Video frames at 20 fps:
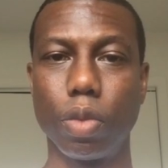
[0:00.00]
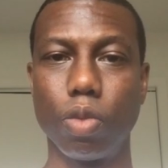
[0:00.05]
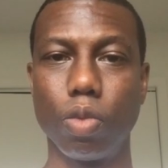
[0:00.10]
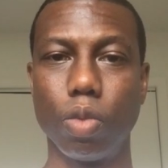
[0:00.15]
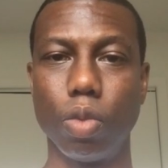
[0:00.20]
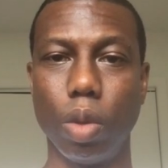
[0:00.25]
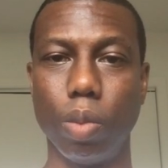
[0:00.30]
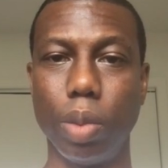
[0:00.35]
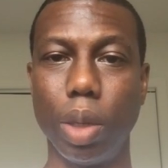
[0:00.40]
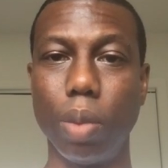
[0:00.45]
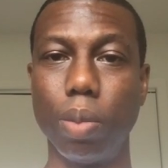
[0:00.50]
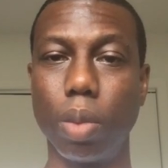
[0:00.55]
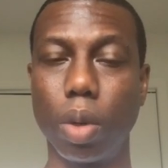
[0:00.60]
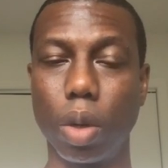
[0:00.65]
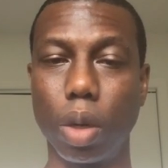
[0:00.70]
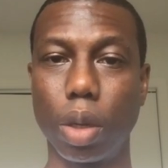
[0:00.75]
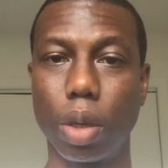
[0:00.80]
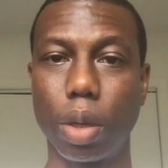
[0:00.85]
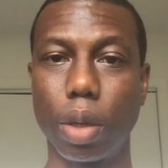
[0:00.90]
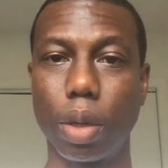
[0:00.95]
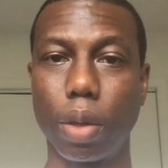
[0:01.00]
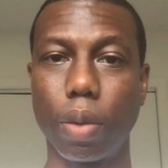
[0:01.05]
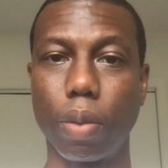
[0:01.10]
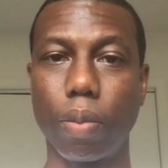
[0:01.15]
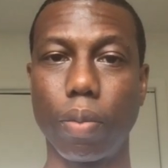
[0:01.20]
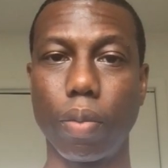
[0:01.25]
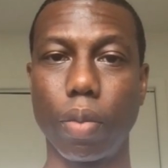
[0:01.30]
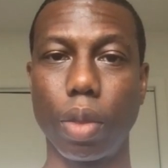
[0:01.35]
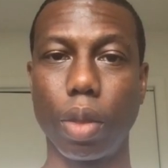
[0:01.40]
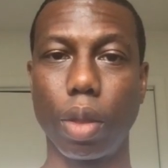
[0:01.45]
remember,
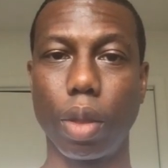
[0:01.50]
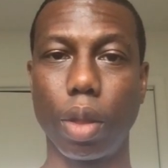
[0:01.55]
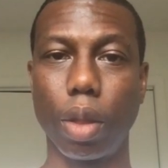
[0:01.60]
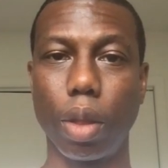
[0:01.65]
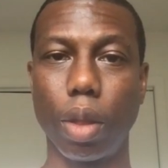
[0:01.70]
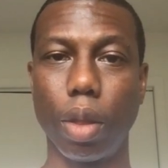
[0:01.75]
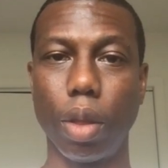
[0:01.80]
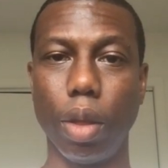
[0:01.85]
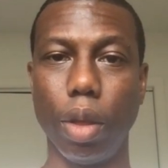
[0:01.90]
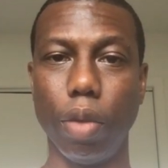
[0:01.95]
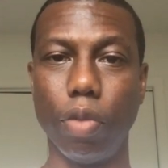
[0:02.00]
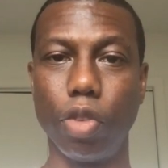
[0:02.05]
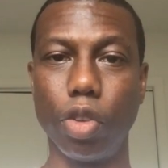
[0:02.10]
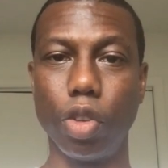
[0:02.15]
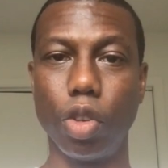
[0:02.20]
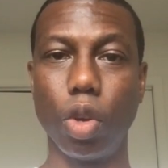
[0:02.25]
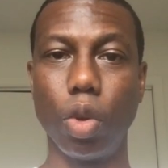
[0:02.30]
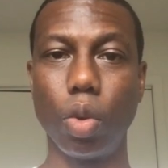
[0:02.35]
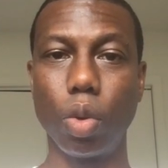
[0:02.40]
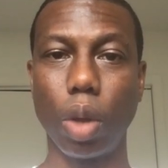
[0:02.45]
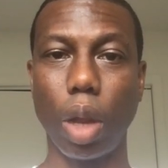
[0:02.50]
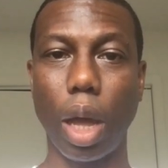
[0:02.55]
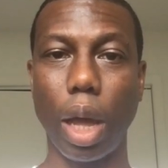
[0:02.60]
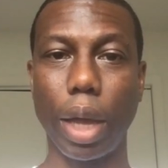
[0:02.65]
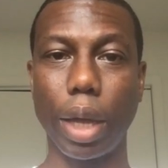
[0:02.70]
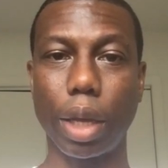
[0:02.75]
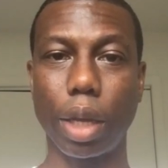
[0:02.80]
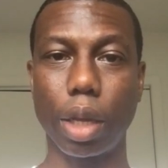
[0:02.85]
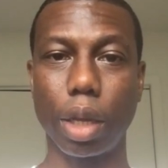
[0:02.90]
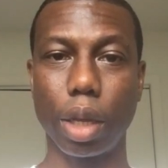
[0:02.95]
if you don't
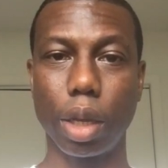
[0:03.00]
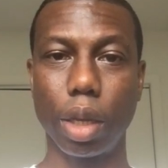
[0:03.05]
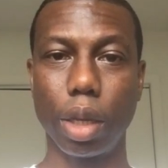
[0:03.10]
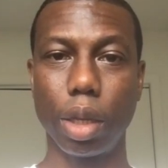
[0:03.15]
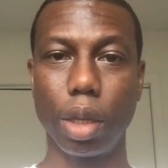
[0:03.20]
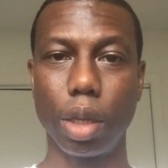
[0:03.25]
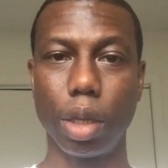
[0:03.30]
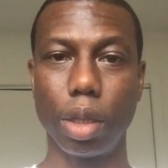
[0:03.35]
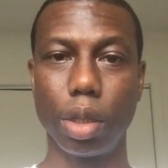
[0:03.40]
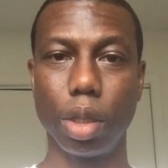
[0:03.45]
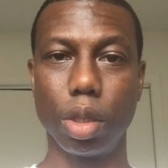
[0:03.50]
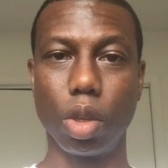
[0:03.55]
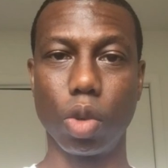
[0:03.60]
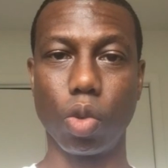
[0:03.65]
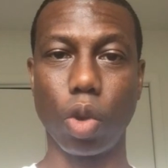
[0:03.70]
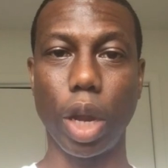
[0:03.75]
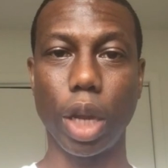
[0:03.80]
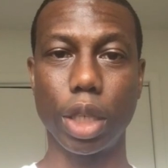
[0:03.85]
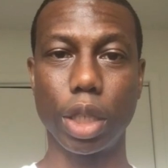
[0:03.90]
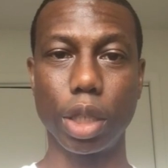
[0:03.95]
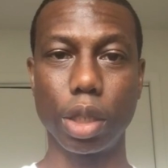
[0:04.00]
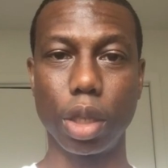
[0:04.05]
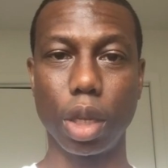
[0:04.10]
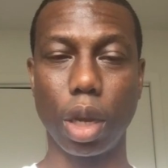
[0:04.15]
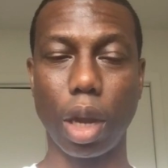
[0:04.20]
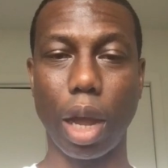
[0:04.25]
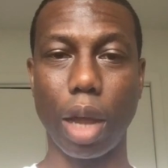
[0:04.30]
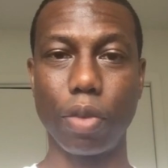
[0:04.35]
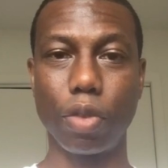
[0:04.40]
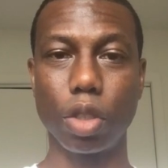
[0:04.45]
like the direction your
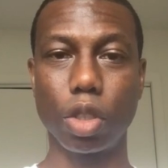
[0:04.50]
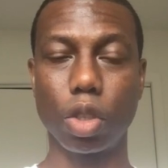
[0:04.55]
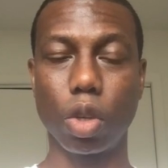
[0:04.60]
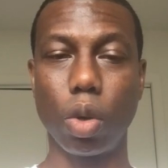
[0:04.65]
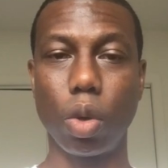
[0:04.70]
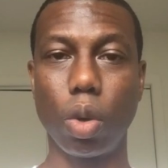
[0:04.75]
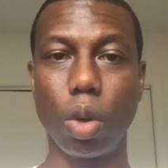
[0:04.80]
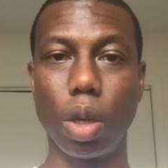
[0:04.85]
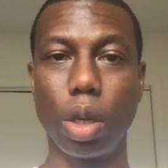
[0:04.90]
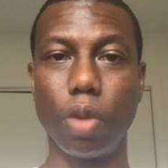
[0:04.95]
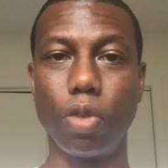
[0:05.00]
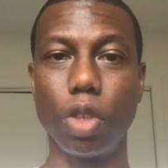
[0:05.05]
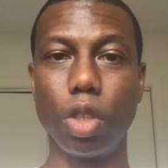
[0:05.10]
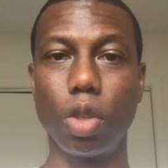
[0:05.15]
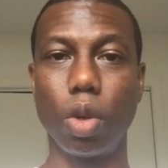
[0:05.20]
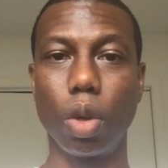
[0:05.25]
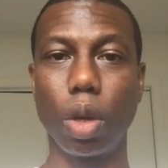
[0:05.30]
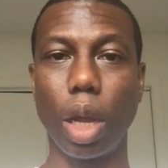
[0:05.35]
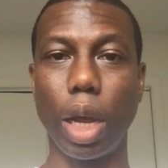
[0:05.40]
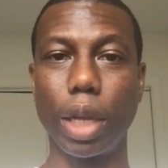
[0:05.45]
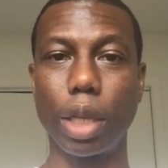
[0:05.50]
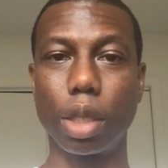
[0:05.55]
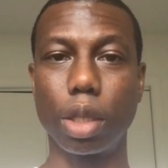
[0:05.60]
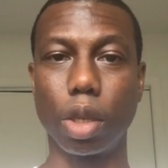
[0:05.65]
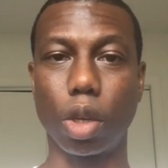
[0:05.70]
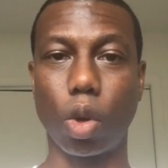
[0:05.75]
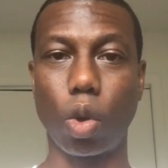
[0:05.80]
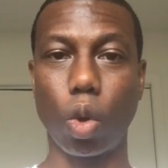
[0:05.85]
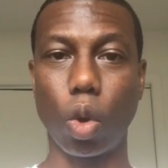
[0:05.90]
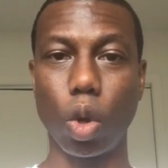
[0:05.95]
life is going, if you don't like the
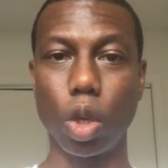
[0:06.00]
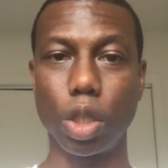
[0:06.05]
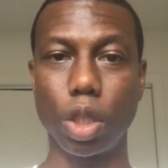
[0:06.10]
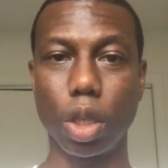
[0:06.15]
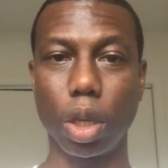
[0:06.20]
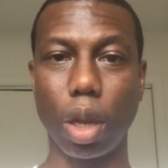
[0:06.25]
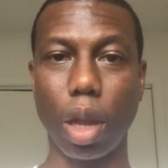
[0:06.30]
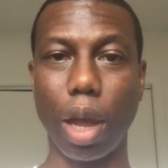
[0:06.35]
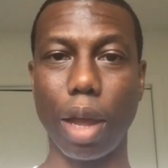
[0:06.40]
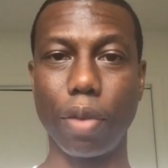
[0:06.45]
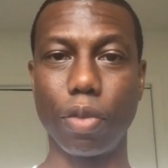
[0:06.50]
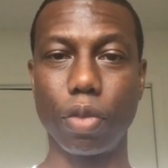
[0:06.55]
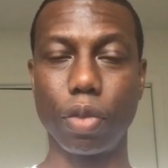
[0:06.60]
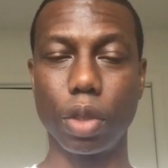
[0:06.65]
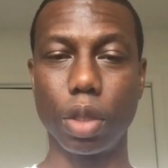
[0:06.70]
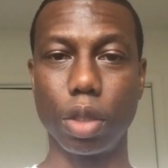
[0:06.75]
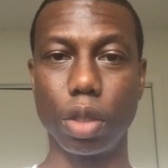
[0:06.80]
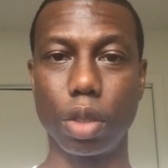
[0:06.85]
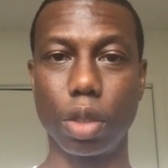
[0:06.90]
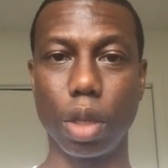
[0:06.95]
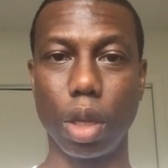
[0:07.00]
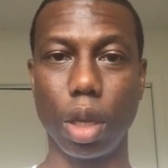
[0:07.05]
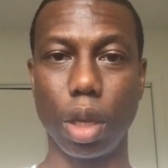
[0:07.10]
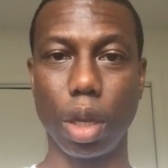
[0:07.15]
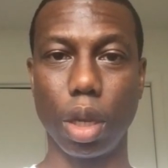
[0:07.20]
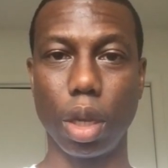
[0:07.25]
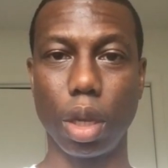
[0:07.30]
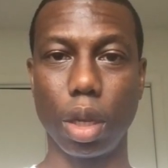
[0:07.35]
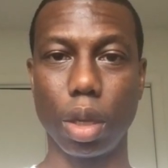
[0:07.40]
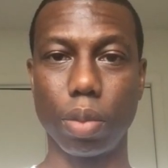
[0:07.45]
course your life is
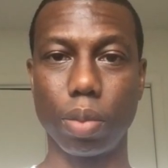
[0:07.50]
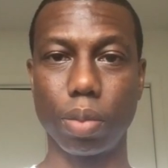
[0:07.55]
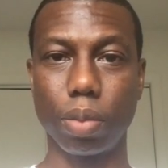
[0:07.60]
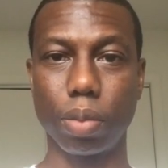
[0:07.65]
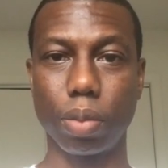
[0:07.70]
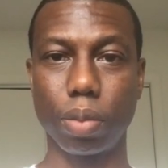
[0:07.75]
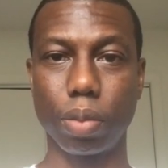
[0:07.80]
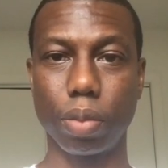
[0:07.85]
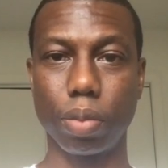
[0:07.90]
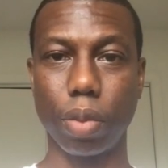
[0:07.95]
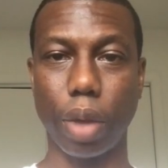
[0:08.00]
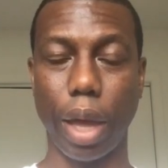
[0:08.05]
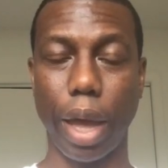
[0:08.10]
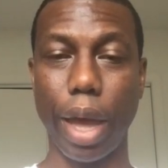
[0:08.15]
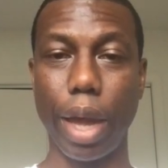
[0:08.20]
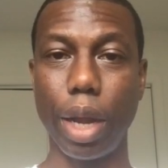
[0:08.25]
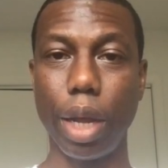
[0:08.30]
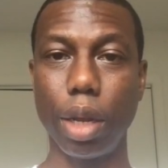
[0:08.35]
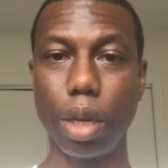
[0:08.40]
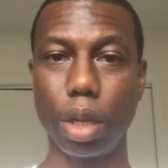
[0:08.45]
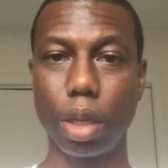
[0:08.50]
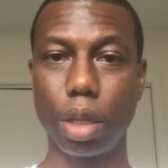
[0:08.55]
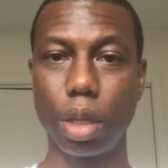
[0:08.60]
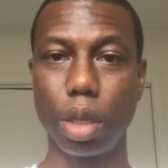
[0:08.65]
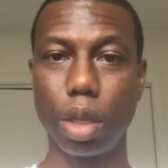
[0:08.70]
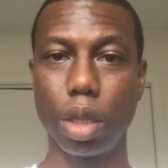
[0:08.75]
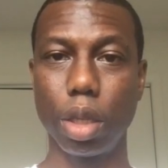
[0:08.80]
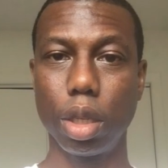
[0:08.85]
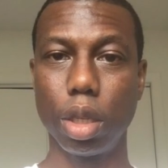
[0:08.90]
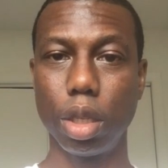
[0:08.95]
headed,
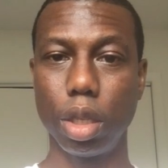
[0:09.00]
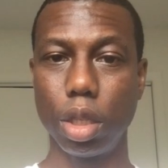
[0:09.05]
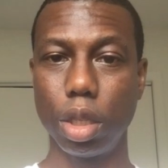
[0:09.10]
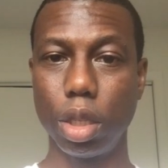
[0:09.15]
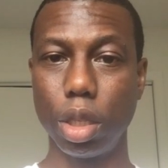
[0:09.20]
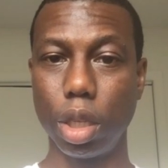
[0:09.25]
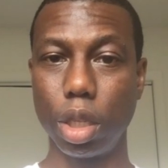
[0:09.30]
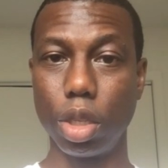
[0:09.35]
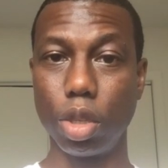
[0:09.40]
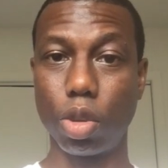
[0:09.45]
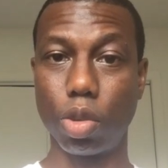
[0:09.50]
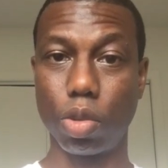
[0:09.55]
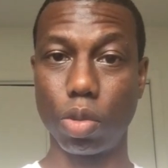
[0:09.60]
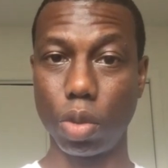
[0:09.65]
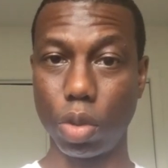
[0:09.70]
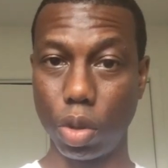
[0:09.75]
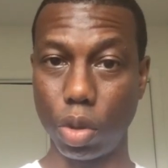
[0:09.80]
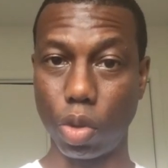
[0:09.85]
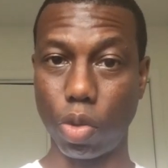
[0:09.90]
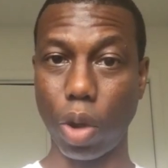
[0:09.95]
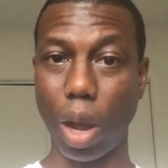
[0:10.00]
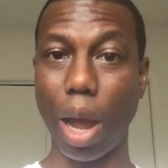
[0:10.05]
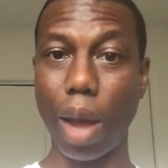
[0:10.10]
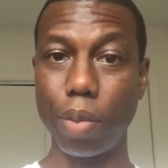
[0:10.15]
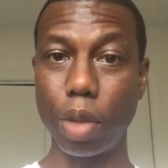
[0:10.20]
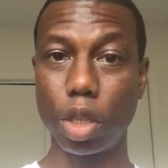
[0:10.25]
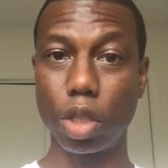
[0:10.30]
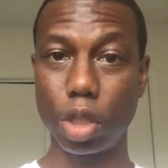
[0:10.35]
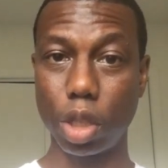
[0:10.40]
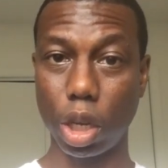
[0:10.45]
then you grab
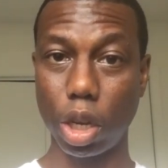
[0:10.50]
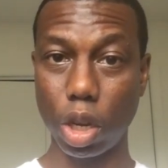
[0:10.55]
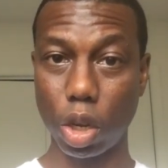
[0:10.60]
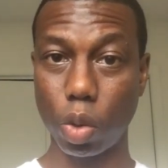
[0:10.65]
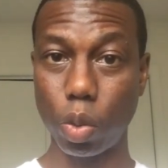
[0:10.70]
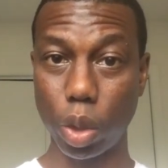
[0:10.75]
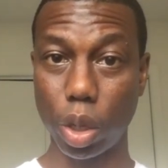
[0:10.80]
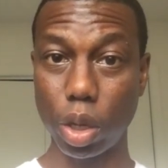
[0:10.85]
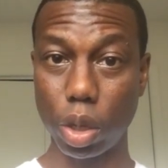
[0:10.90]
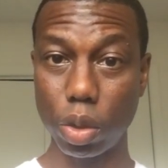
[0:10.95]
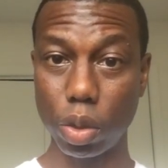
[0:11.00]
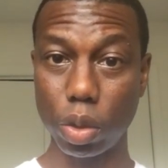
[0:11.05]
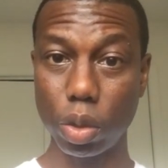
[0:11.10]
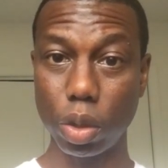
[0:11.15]
the steering wheel